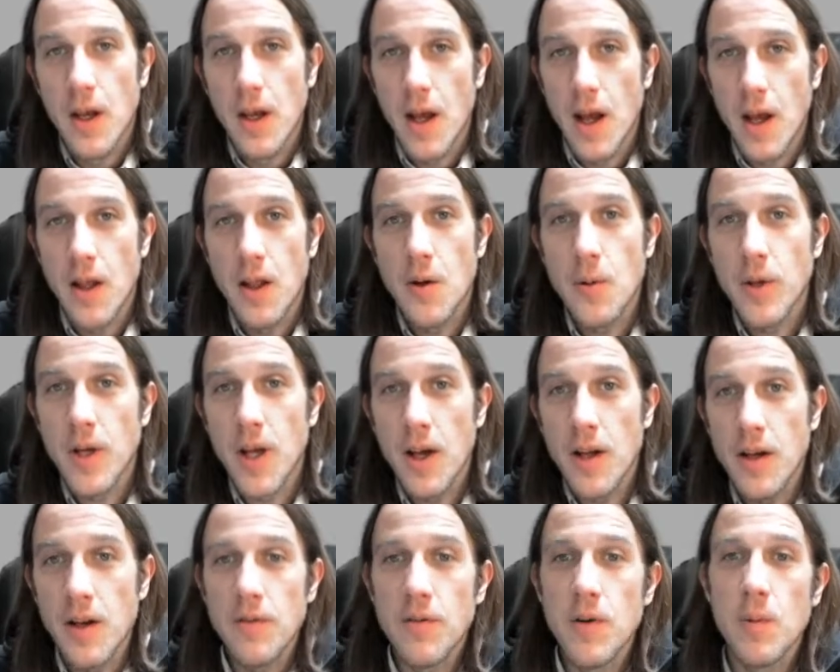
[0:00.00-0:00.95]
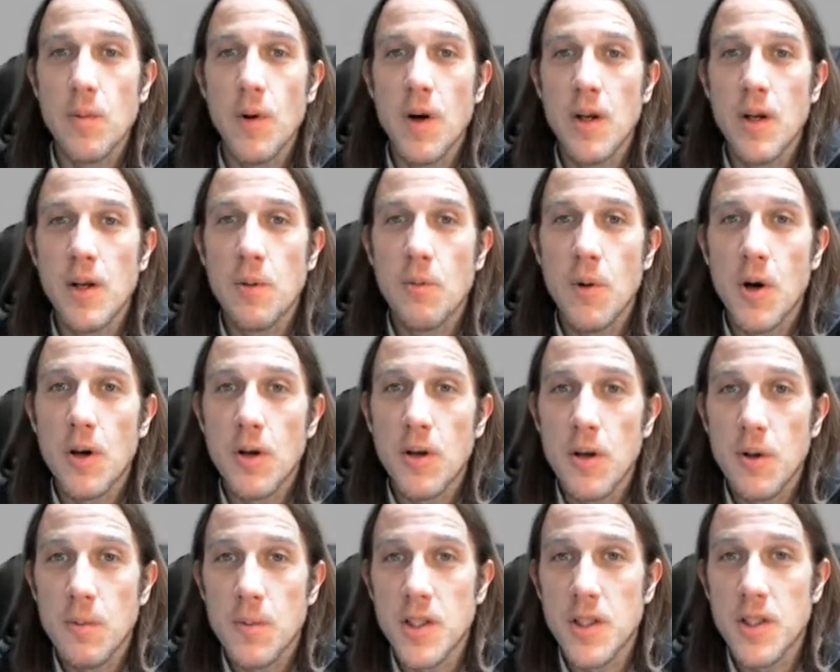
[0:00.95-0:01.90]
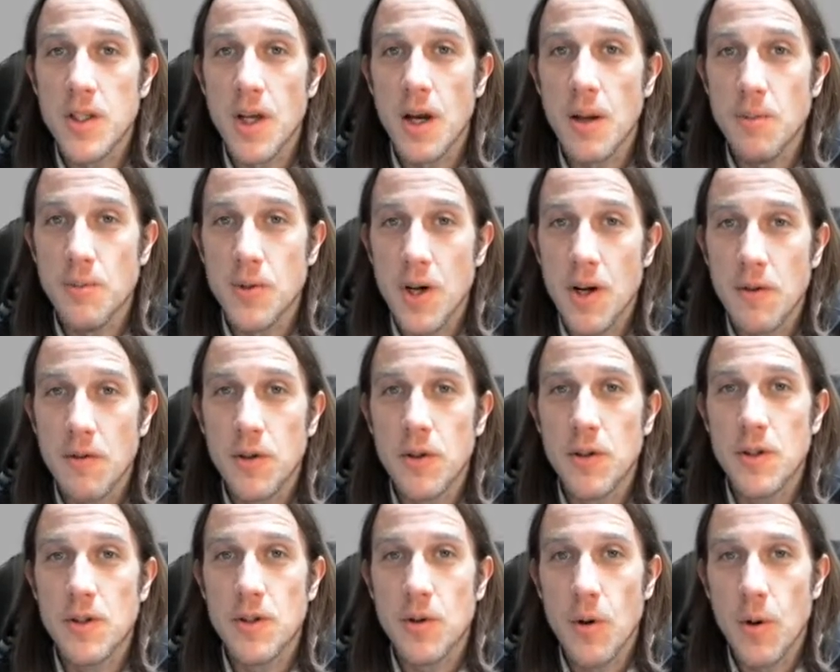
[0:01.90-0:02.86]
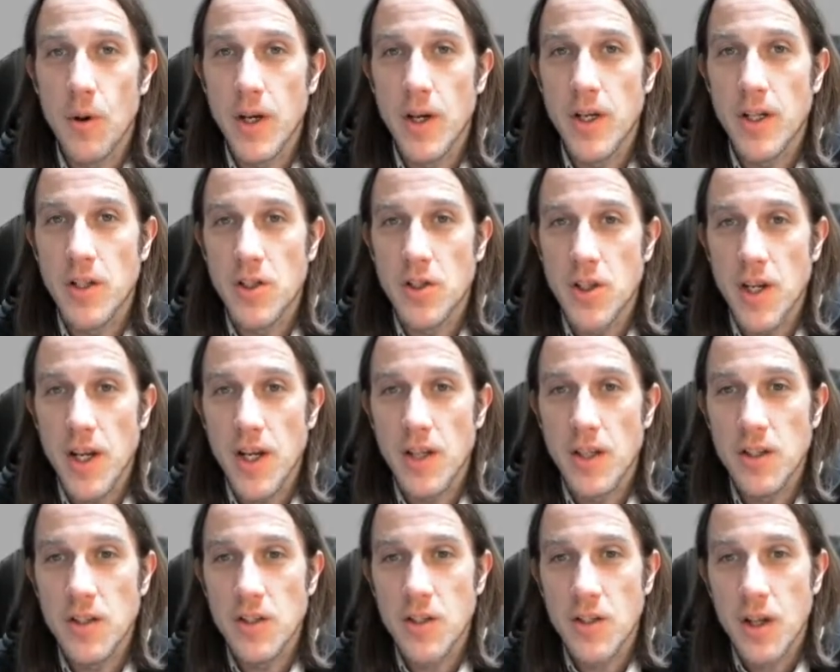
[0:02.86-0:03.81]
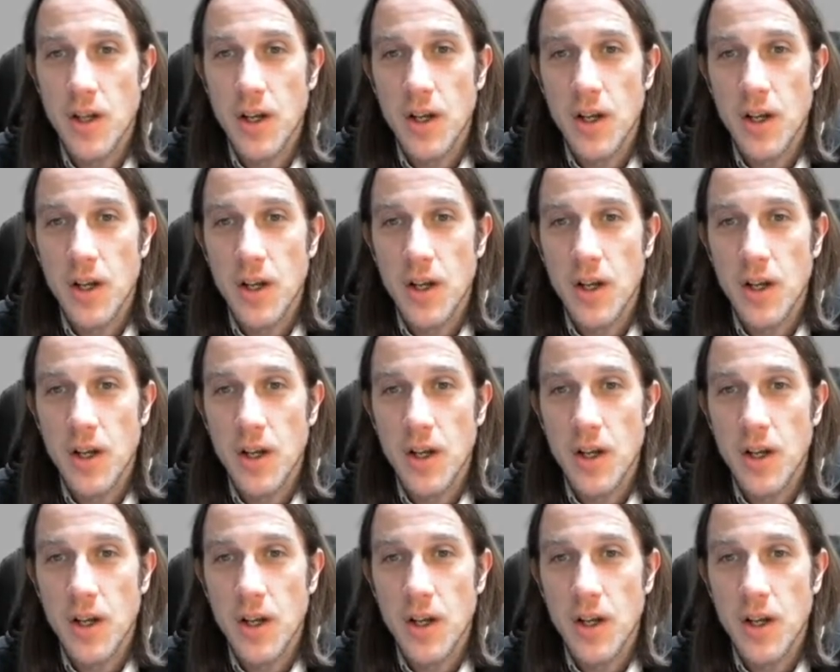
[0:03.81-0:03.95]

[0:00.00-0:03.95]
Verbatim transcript: Hello again everyone and welcome to Time Traveler's Coin Exchange.